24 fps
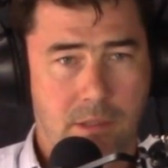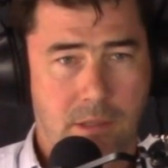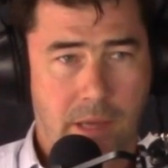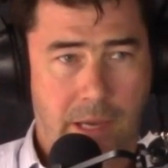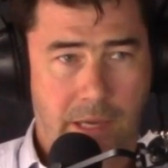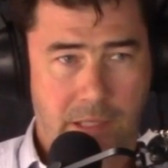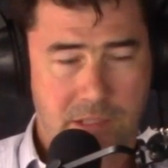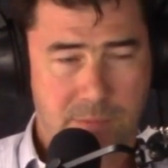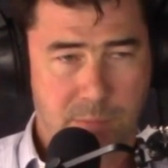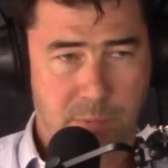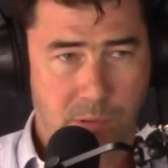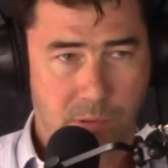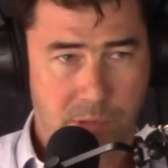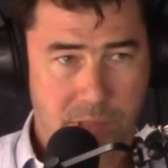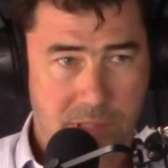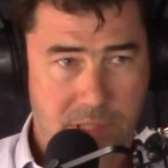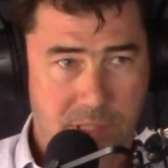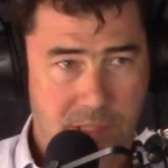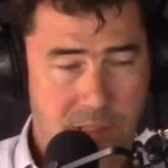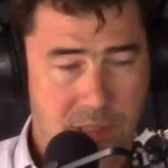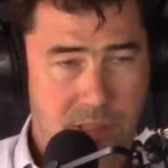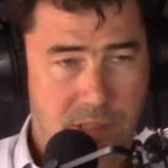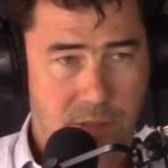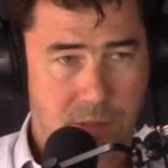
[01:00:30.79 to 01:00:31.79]
exploit
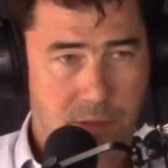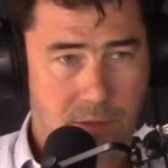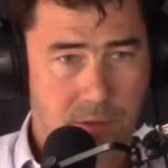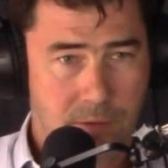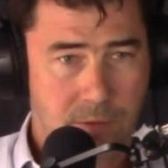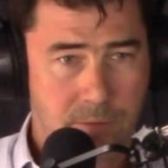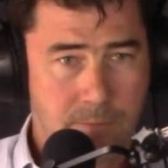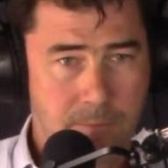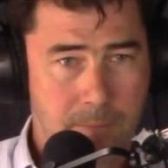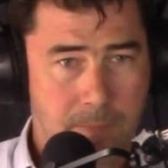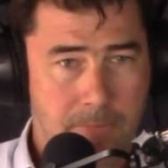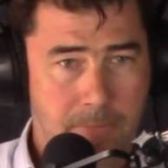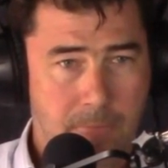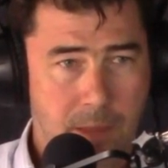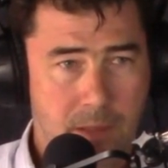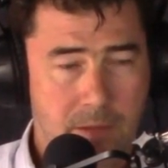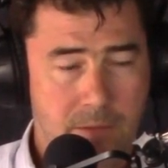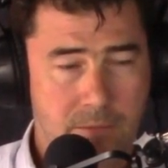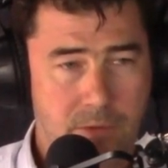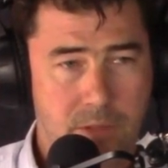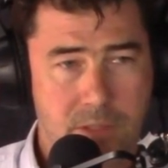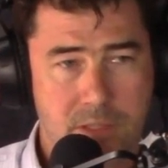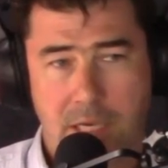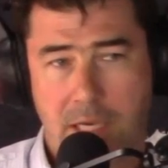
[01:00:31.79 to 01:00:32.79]
into
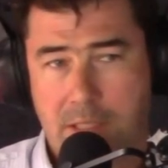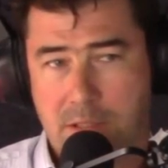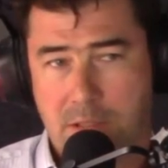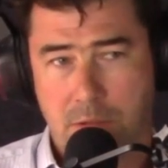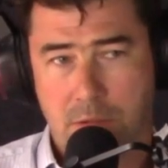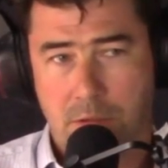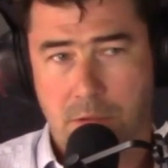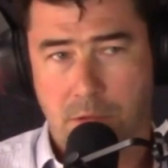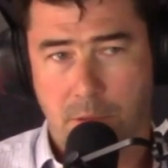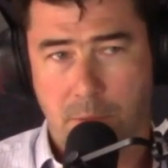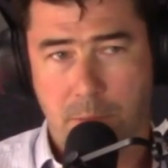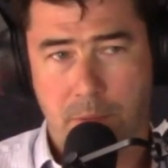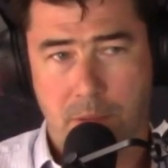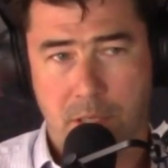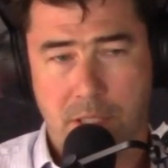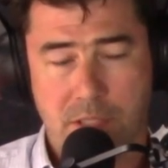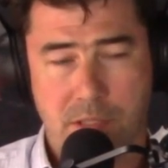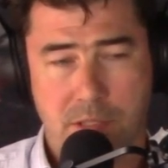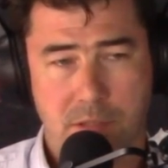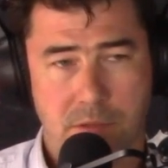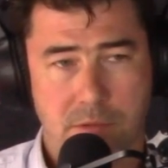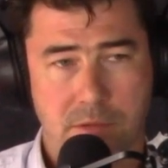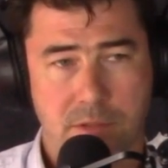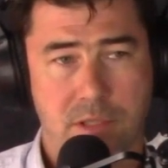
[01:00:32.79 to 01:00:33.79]
the tactical or
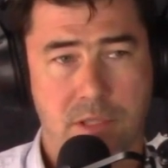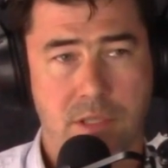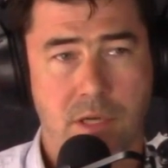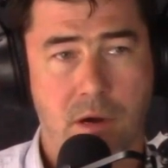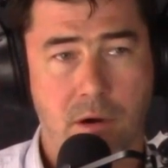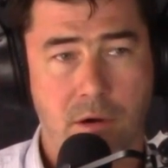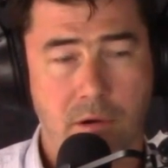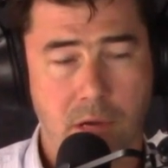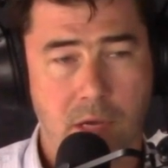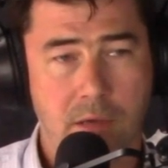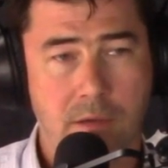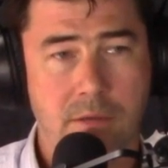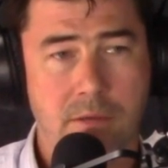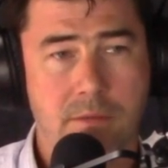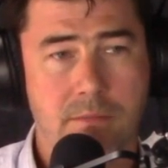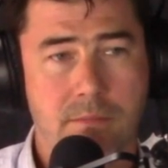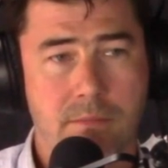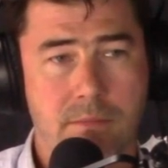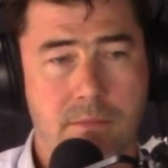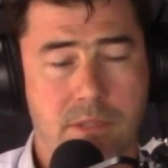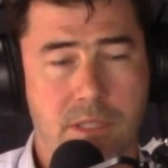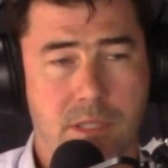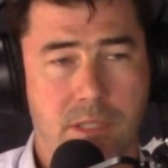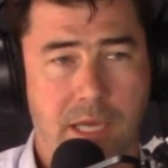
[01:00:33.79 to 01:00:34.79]
operational scenario
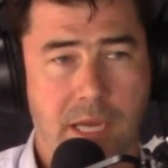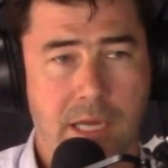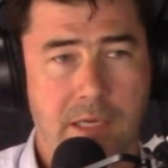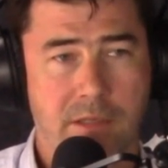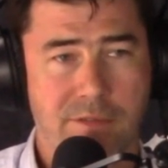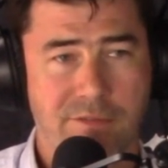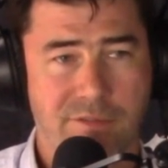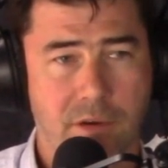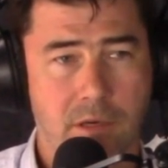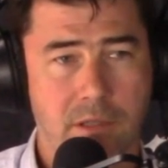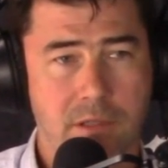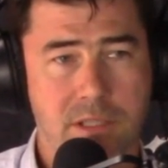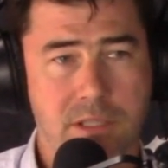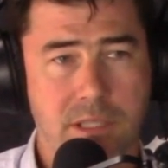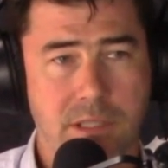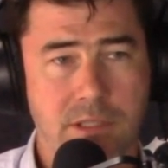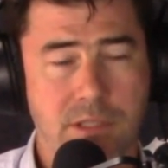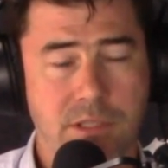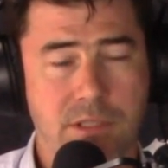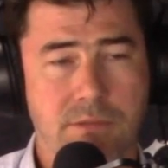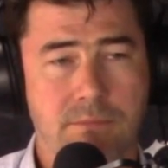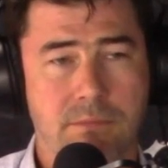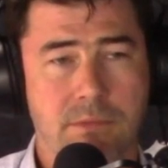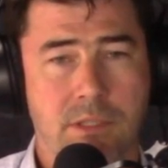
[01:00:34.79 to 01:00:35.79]
to gain
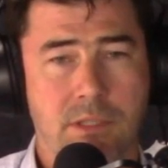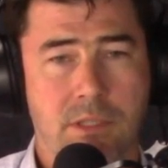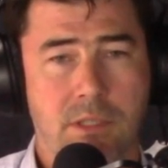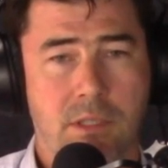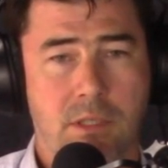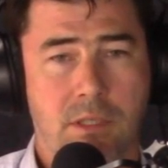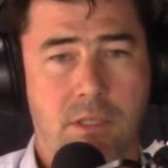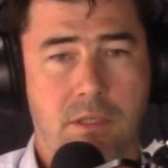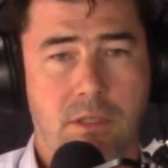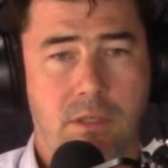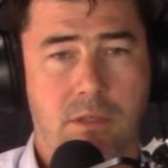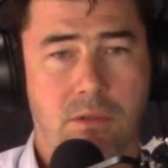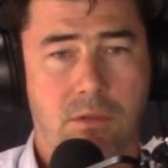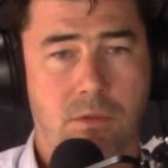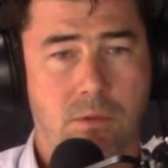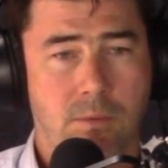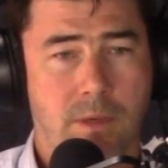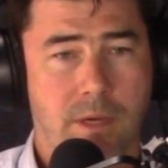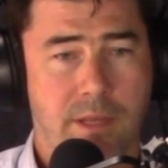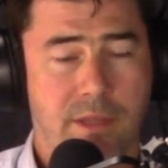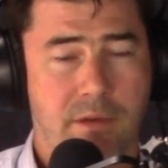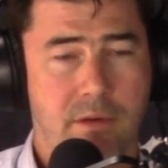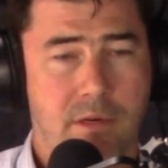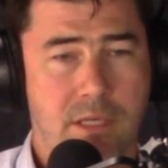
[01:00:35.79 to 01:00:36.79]
advantage, or
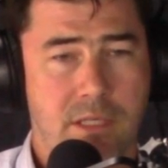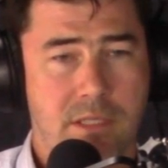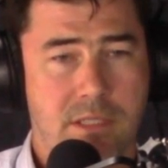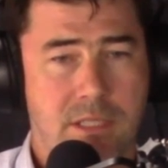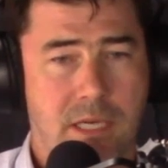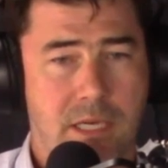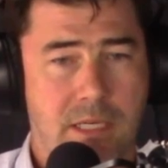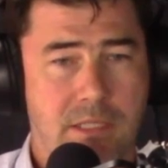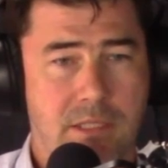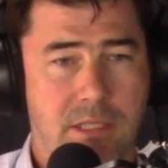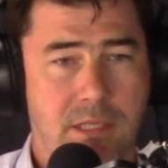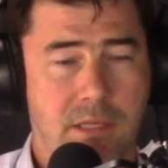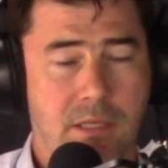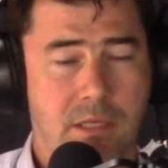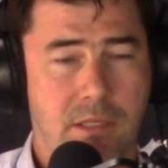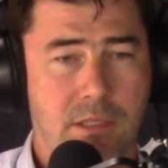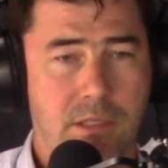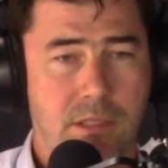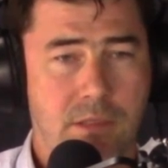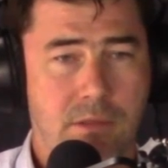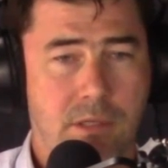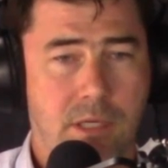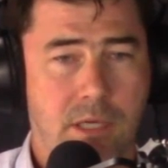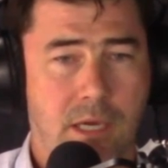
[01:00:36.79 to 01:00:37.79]
whether it's data that
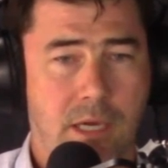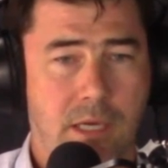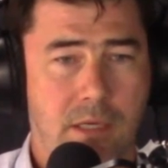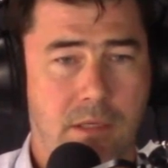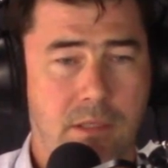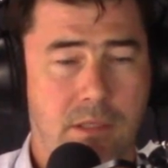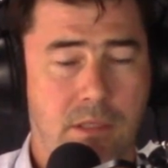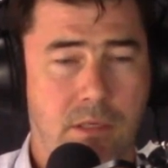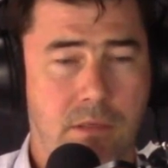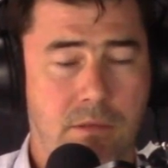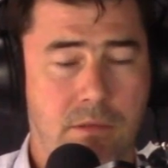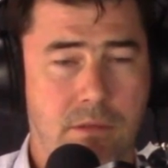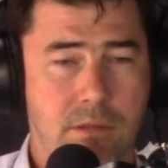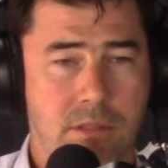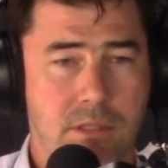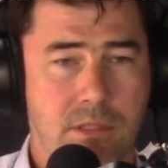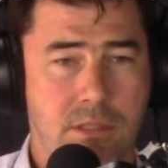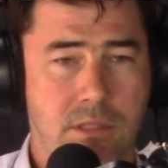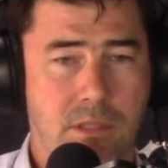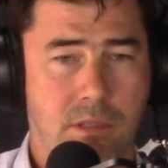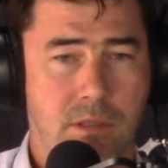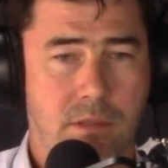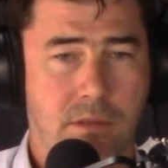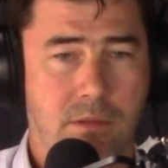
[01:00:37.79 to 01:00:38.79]
you can use
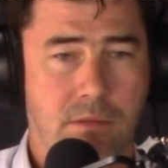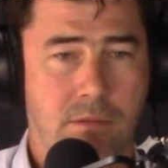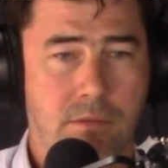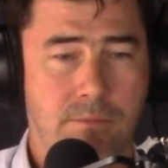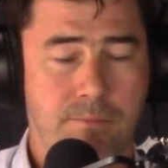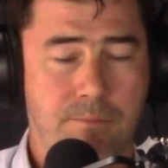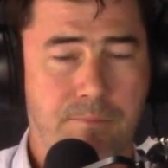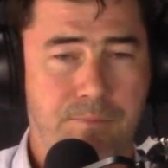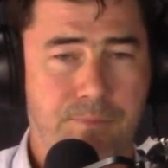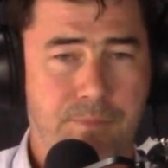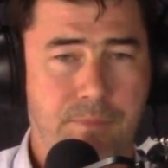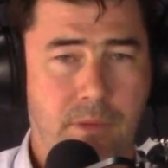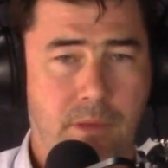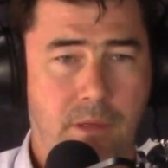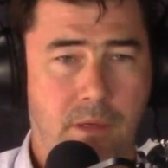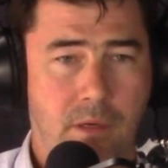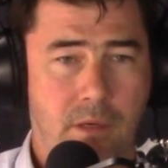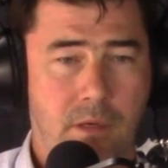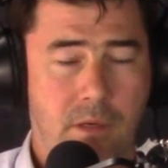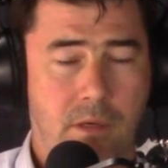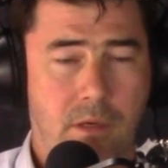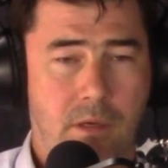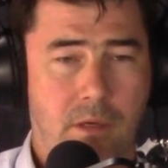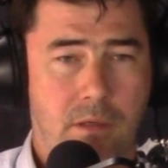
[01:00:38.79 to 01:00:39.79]
to
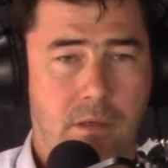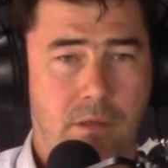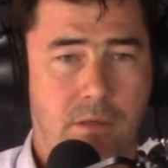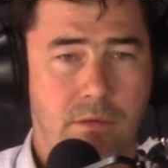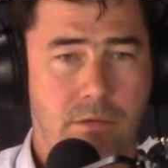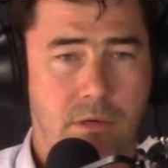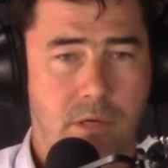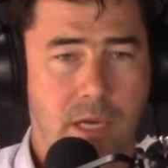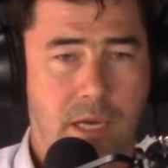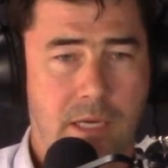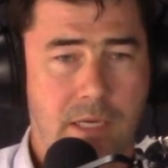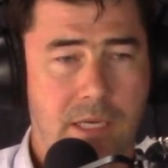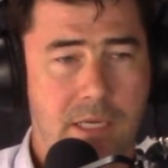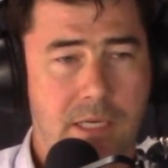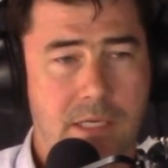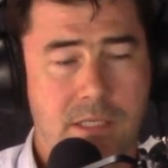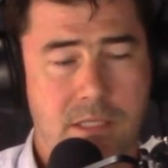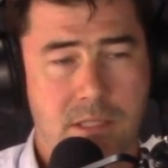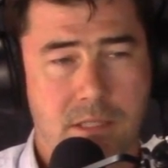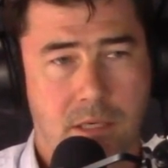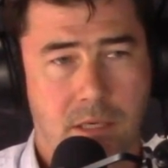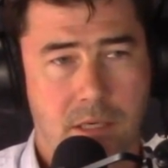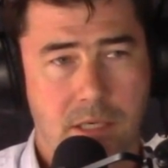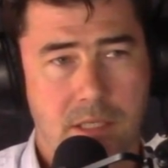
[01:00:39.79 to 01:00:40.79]
create
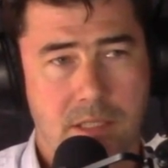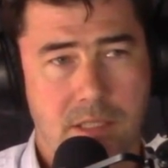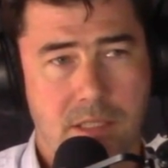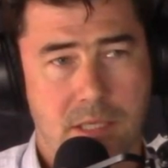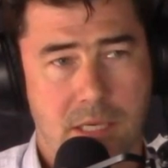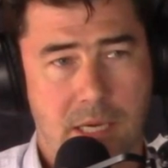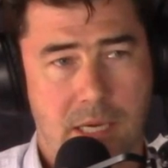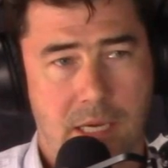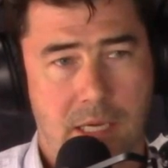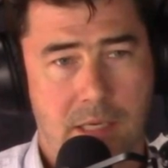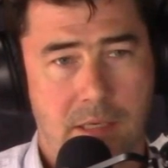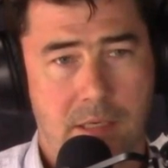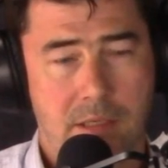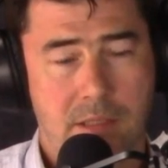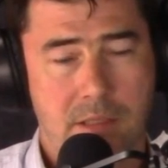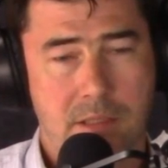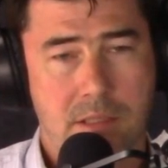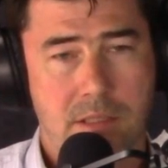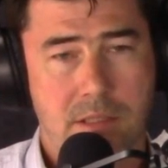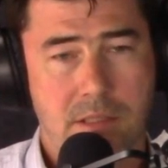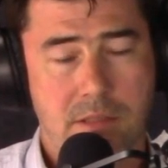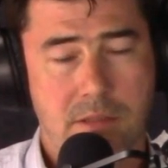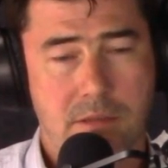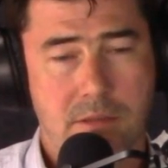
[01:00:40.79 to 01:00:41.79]
insights
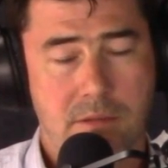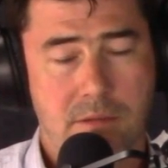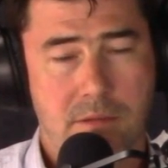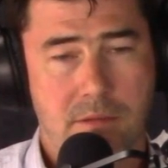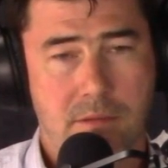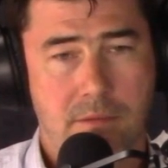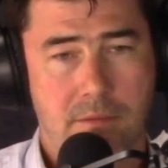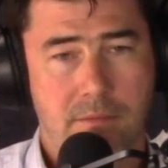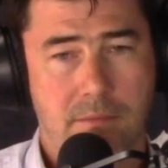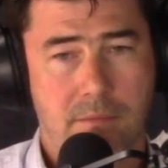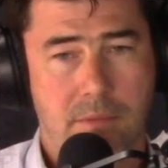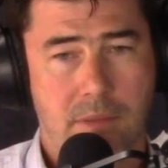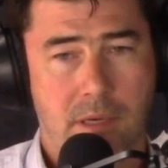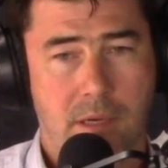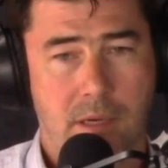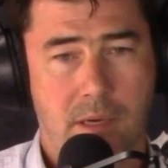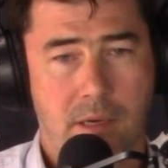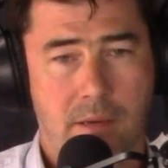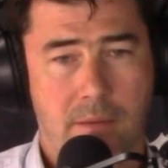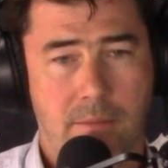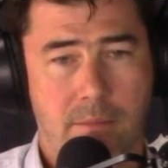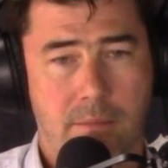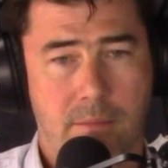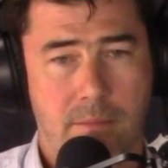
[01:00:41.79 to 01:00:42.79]
and
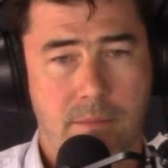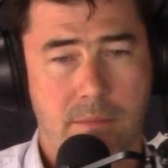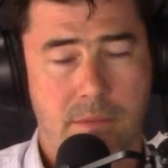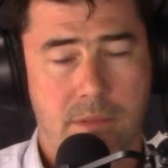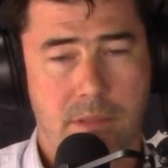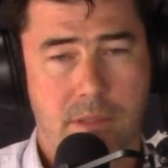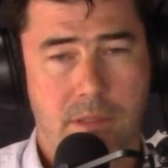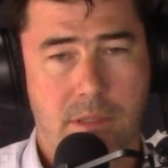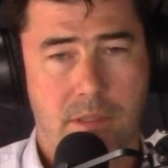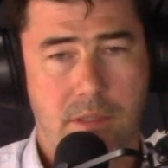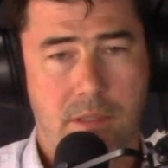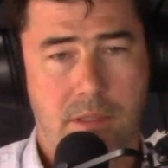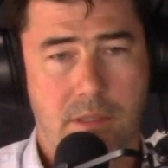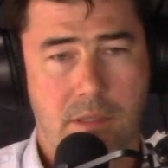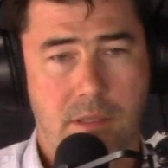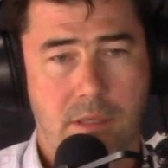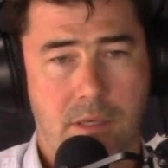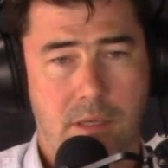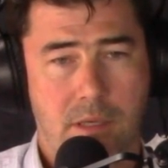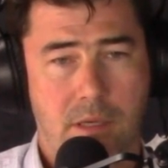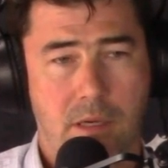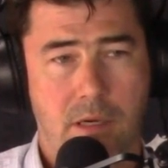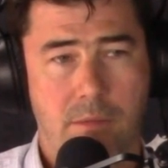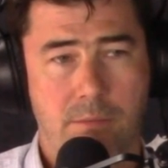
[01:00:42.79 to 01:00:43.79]
um,
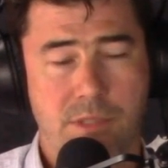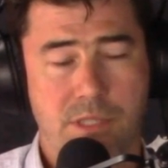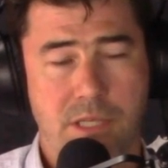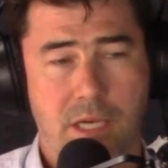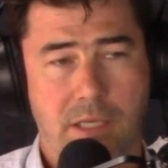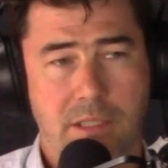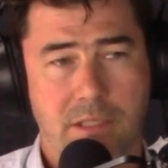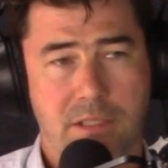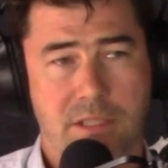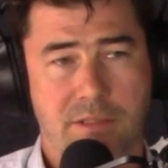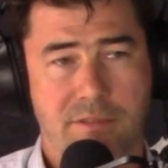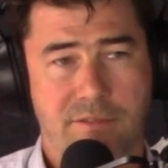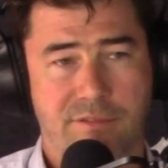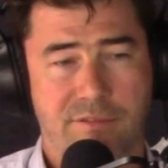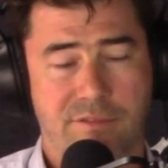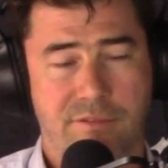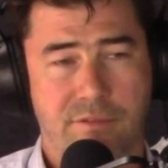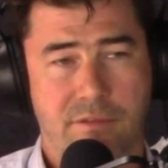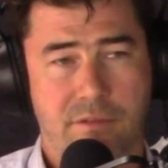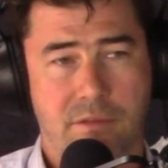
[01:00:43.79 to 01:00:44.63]
objective